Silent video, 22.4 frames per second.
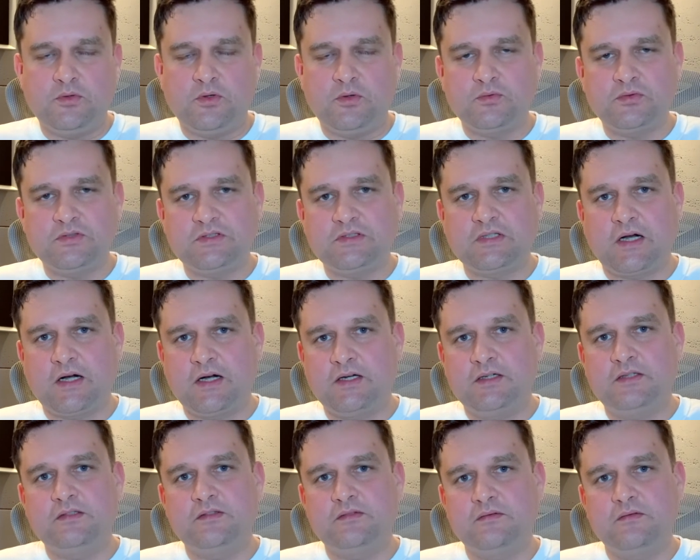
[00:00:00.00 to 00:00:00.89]

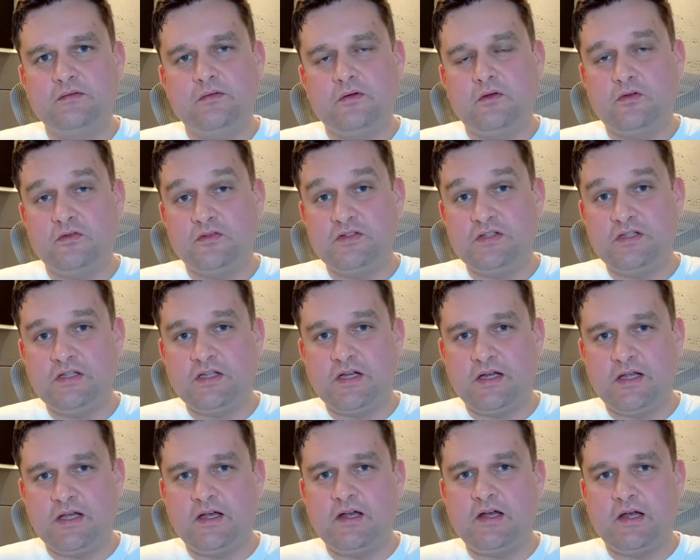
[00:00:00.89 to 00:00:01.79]
start
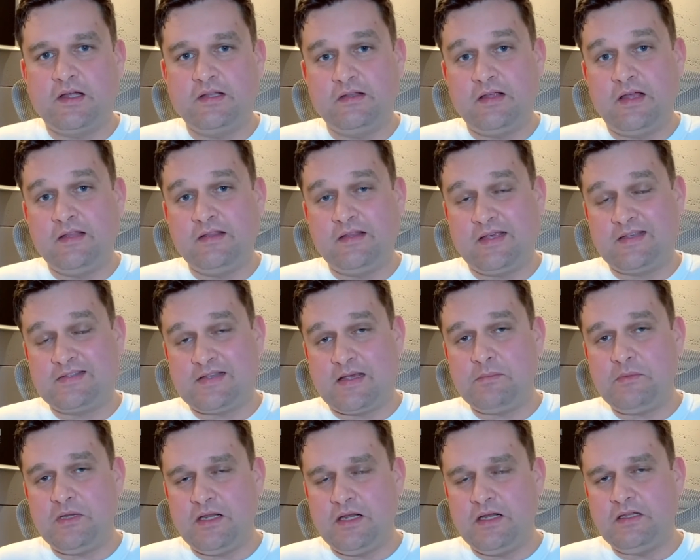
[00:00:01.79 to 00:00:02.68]
considering and
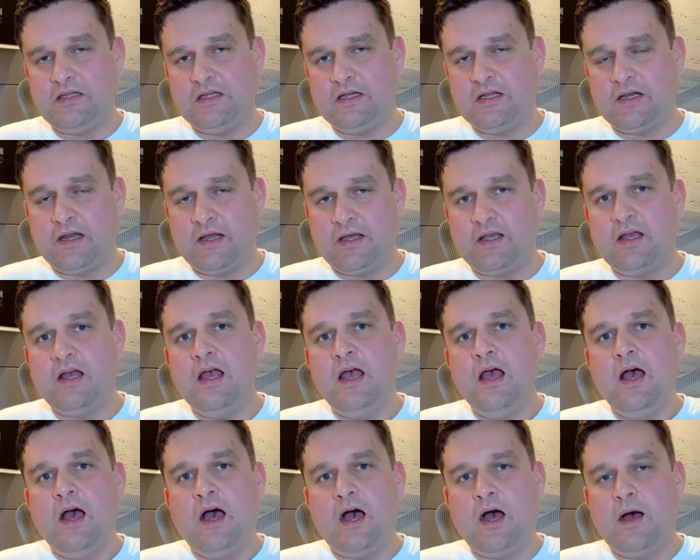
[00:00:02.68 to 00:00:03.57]
examining like
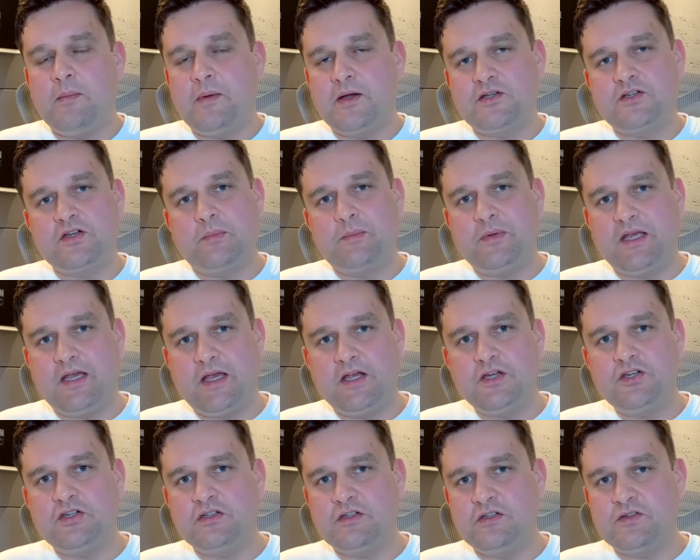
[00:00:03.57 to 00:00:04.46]
how much
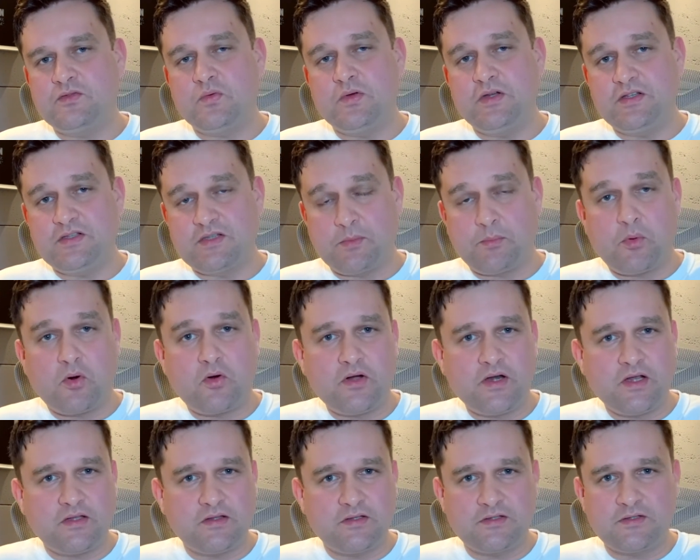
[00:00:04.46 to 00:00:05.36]
application is really
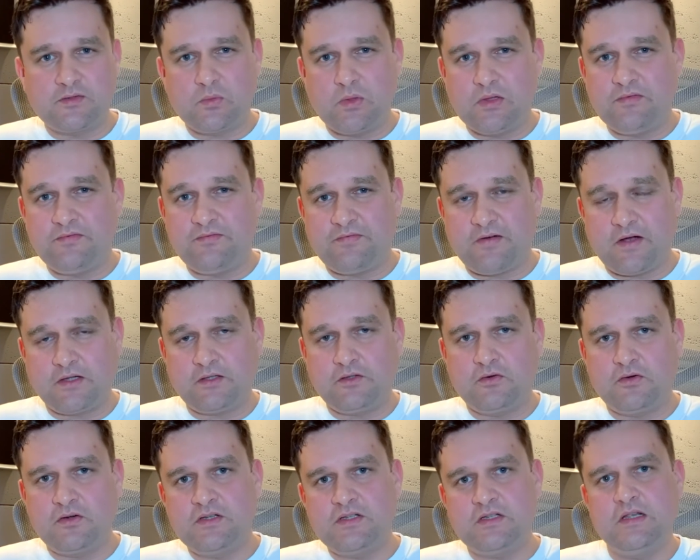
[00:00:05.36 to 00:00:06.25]
supporting these 12
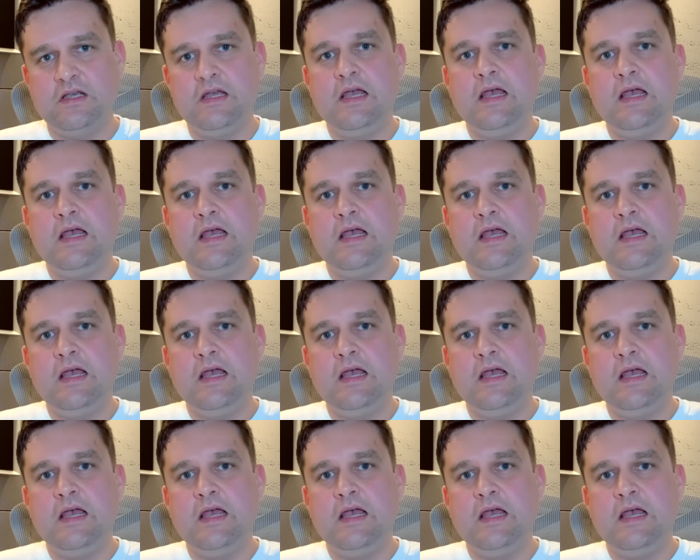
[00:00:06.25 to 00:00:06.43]
factors.